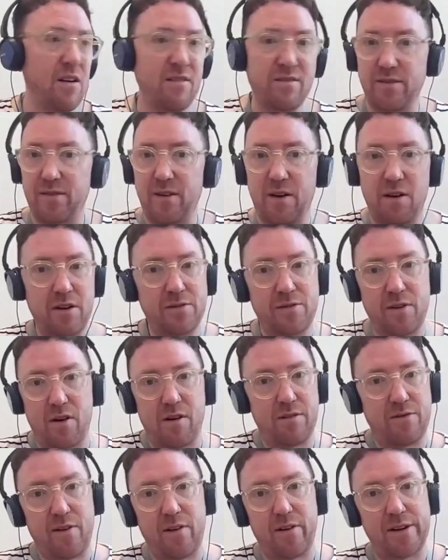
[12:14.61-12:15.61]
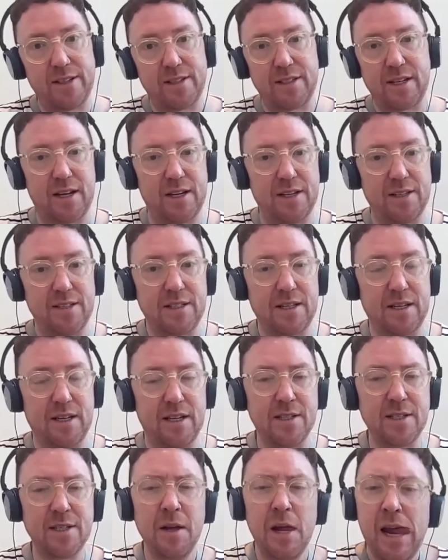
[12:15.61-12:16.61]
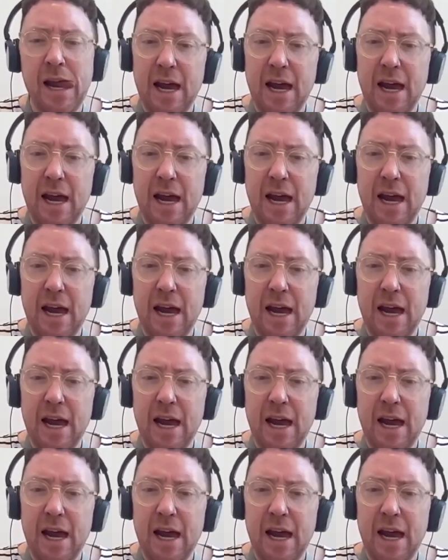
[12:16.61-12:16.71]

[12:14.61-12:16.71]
very, very, very talented.